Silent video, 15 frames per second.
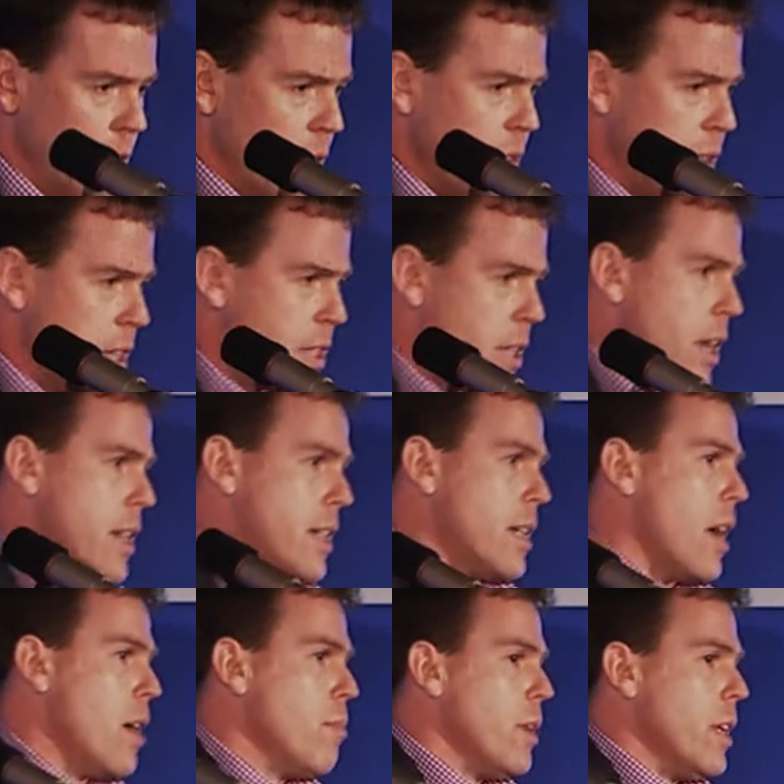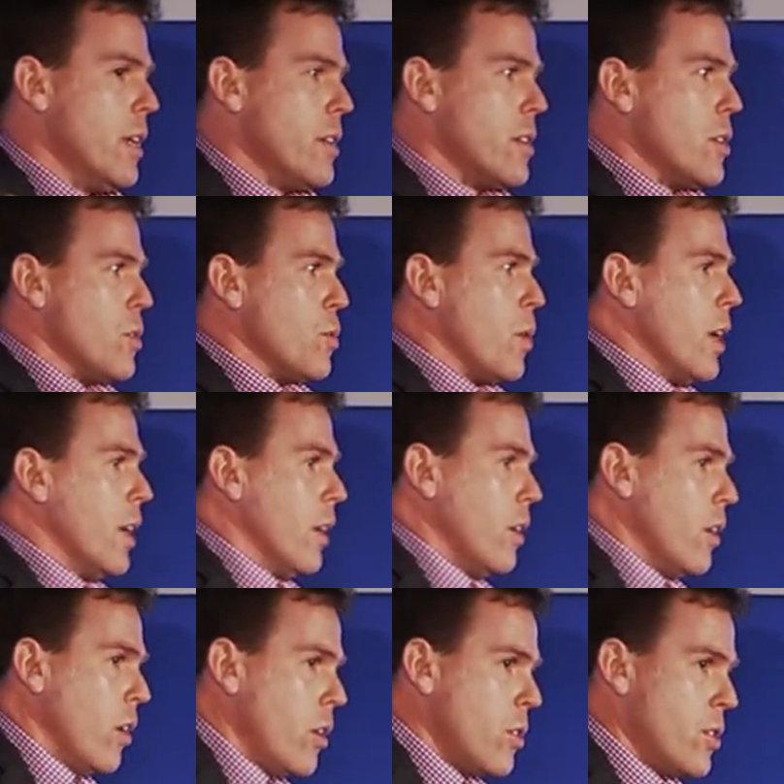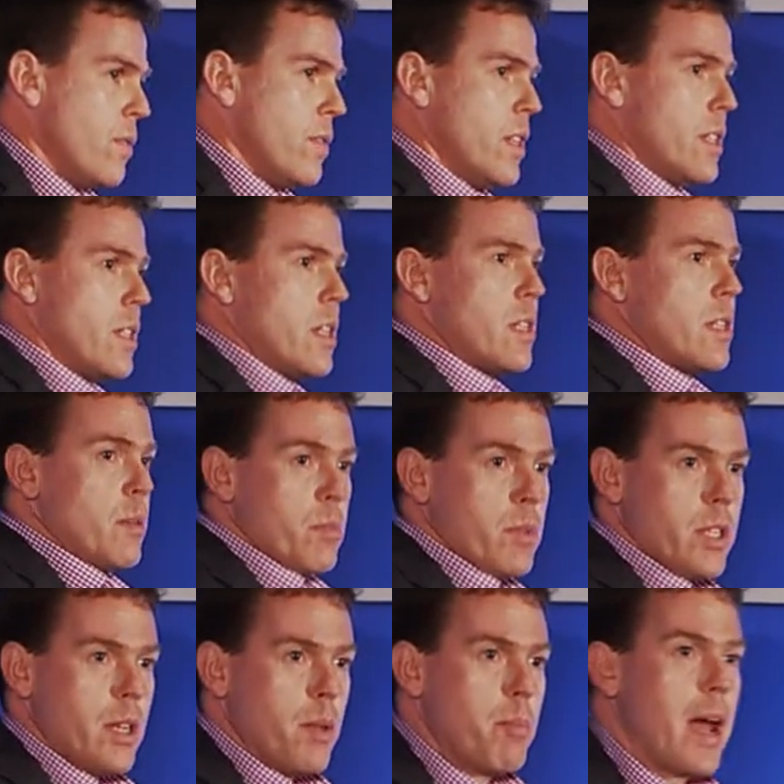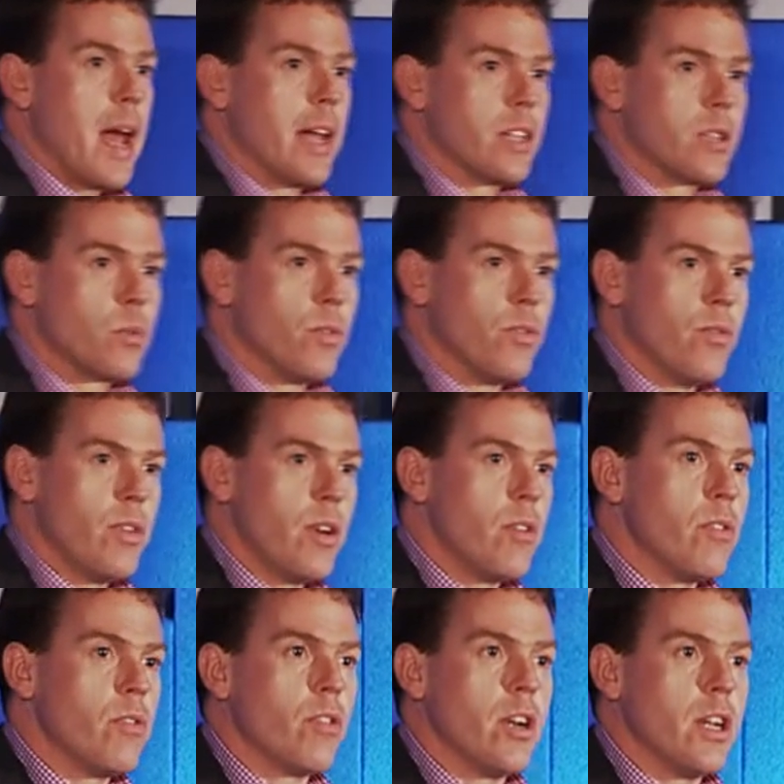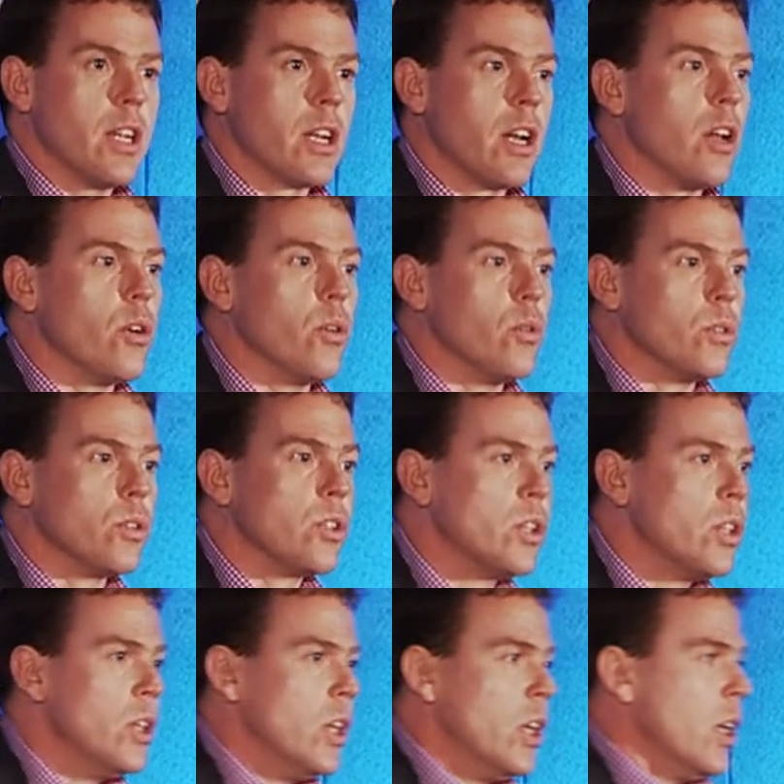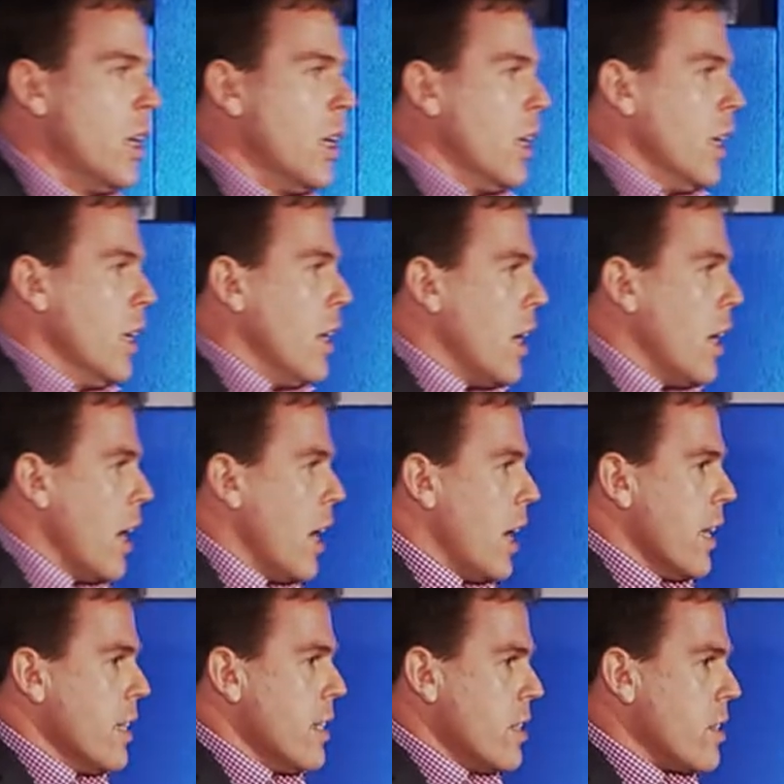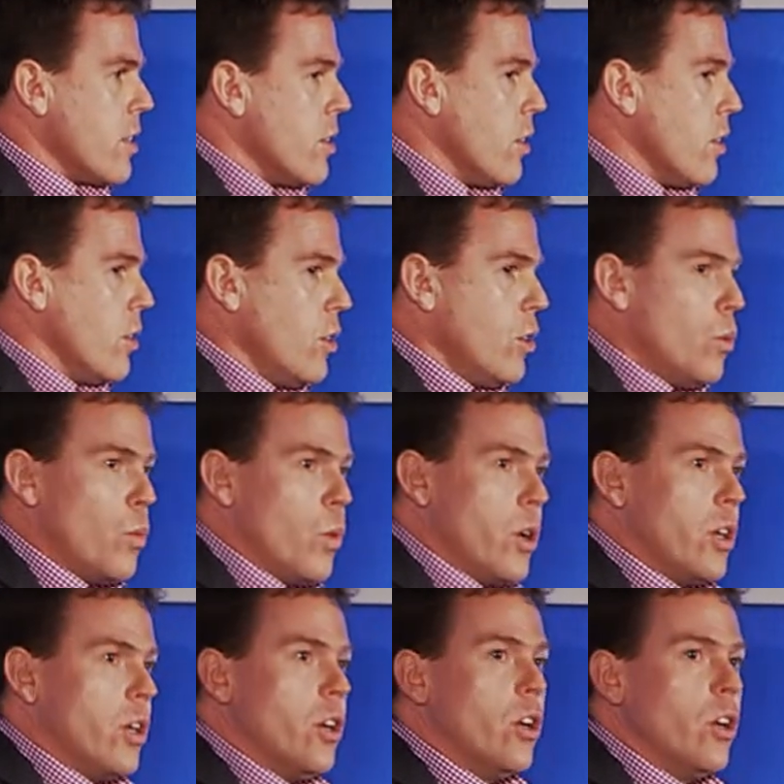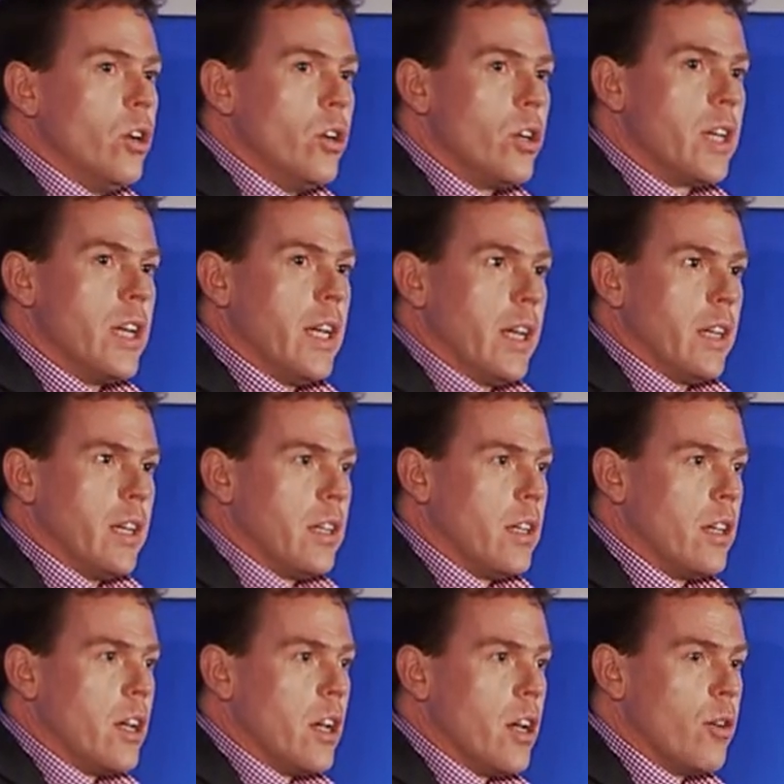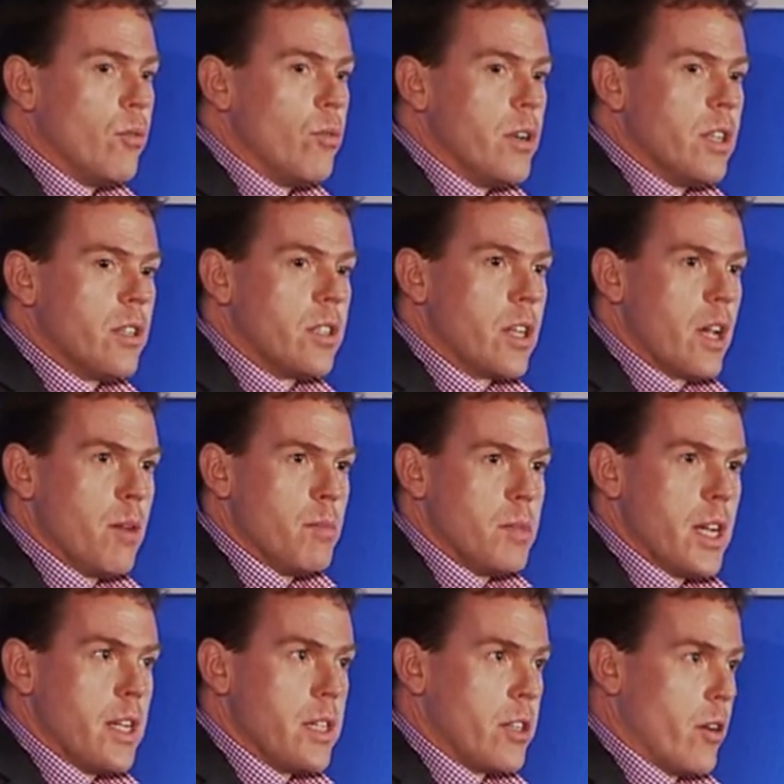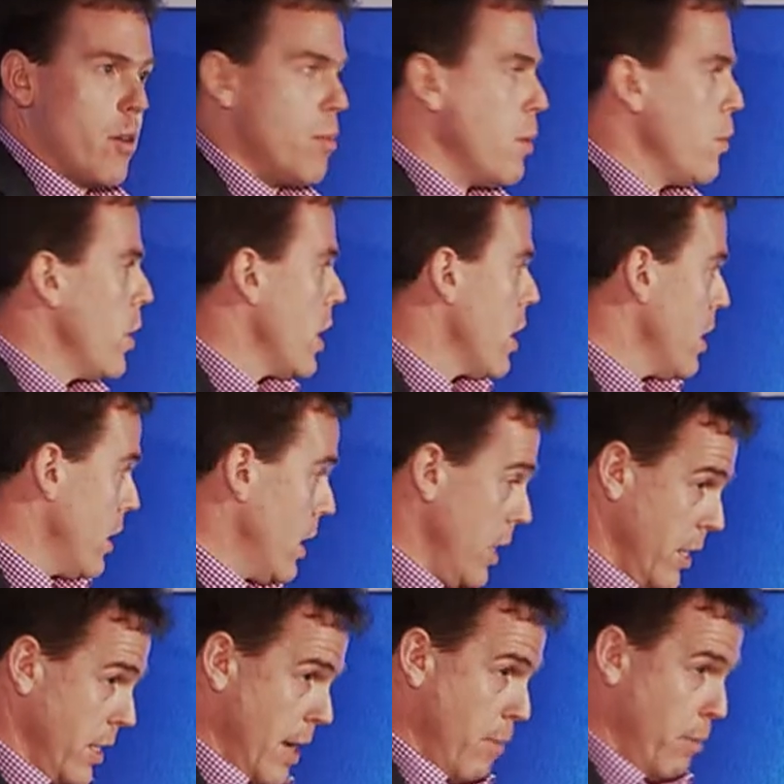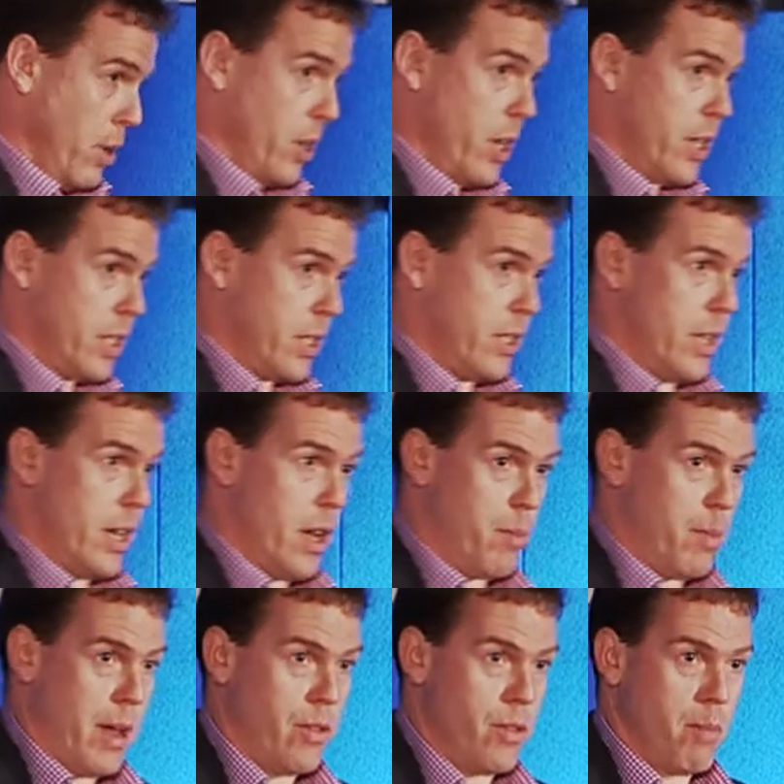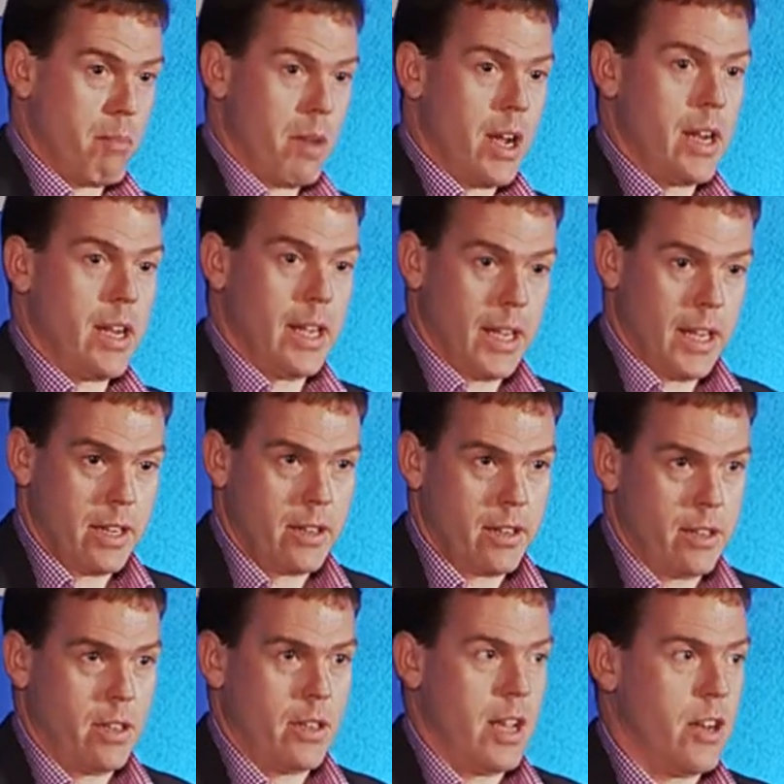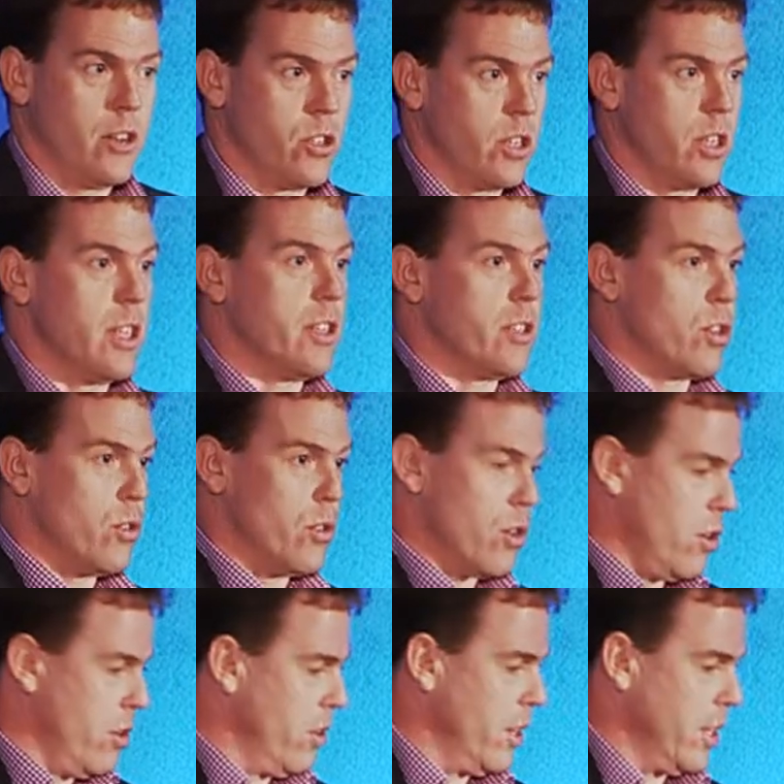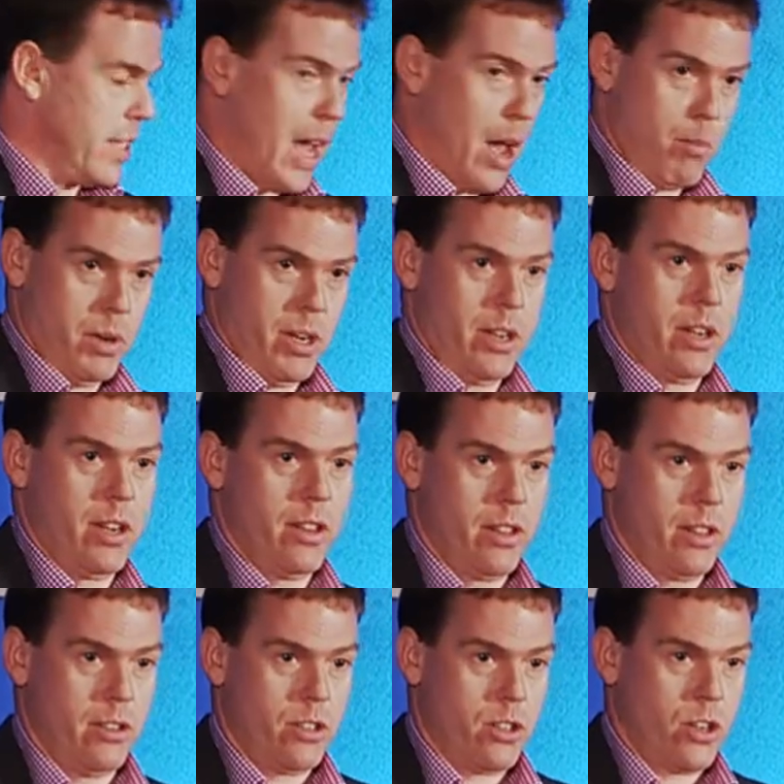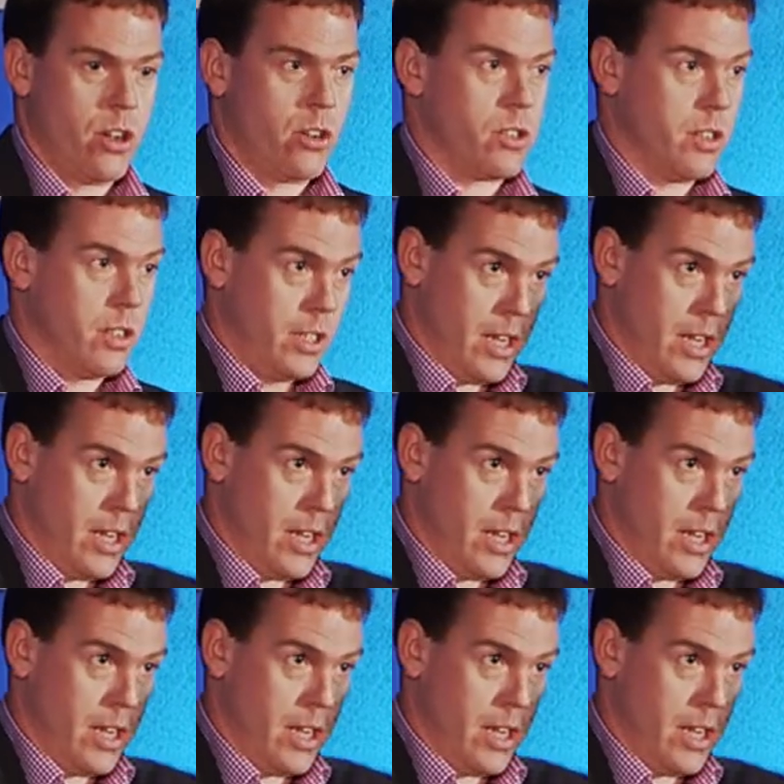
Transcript: Things like timeliness as well. A lot of these systems in the past were very, very closed. And you weren't looking at real-time data. I mean, we heard the example yesterday about the mining engineers who got a tablet at the start of the